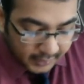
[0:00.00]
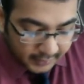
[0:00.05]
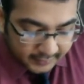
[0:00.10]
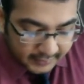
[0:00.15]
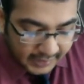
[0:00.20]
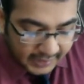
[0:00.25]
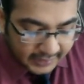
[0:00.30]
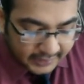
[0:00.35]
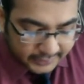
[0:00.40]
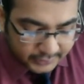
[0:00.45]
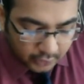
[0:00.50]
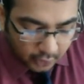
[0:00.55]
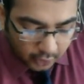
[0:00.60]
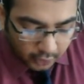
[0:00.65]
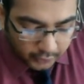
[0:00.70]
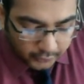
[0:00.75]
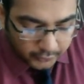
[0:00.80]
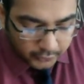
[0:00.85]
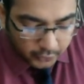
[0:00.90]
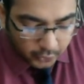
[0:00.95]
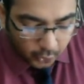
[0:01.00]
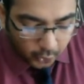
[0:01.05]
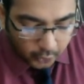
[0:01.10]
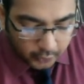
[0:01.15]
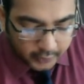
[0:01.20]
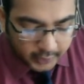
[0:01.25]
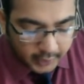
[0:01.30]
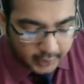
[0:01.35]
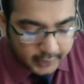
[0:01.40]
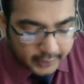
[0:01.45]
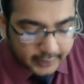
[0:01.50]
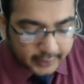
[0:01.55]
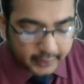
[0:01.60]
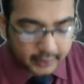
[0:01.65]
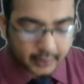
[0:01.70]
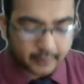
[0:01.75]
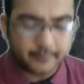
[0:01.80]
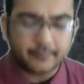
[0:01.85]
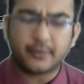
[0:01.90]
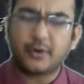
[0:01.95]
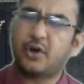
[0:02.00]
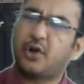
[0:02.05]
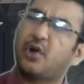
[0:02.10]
tax on total income.